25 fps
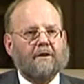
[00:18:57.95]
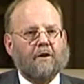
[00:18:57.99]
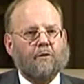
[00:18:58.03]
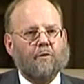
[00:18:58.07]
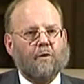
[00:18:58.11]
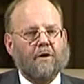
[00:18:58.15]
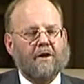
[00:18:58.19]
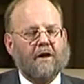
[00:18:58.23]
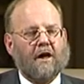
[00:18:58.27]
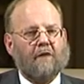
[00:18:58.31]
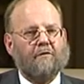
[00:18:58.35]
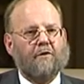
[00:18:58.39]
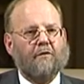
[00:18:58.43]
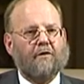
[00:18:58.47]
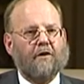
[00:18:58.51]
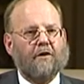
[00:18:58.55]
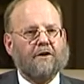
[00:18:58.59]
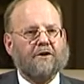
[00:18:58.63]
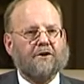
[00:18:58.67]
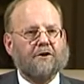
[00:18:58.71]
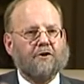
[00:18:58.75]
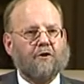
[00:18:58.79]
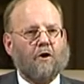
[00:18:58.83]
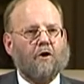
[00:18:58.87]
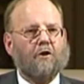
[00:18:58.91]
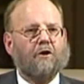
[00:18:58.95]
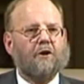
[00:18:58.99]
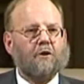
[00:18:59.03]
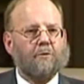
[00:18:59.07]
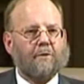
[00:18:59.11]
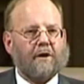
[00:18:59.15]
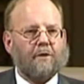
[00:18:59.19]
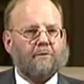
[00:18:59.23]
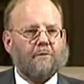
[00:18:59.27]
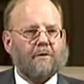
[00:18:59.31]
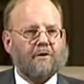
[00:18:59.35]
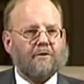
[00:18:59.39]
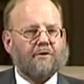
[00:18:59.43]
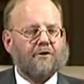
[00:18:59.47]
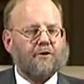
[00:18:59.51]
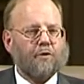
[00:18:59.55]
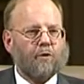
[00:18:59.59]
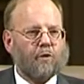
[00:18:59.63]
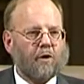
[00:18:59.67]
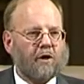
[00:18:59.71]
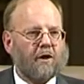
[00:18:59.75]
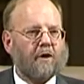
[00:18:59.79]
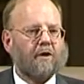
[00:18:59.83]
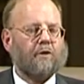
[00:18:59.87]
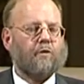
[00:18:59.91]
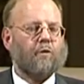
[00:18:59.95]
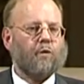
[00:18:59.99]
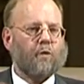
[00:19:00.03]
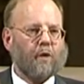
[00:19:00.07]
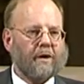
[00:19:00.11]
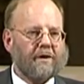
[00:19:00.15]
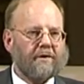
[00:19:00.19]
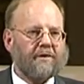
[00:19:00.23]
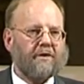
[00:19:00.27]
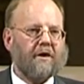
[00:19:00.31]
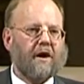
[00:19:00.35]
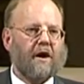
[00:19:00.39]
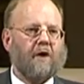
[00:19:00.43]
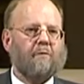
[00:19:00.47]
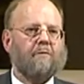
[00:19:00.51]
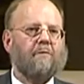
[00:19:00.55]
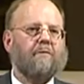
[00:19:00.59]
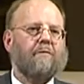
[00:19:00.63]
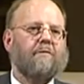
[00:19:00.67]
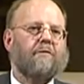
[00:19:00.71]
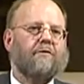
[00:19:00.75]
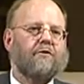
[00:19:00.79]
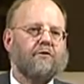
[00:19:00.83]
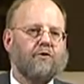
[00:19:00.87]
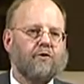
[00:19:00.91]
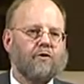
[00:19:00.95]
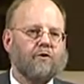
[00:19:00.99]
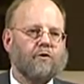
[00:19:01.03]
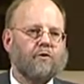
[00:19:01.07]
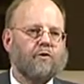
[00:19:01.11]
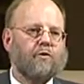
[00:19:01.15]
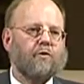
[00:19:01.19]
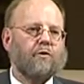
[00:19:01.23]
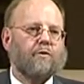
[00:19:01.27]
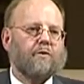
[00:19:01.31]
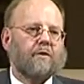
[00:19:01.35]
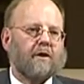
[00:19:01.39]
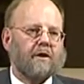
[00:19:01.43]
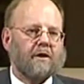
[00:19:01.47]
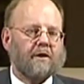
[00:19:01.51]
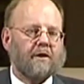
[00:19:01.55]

and we have a very strong commitment to work with them through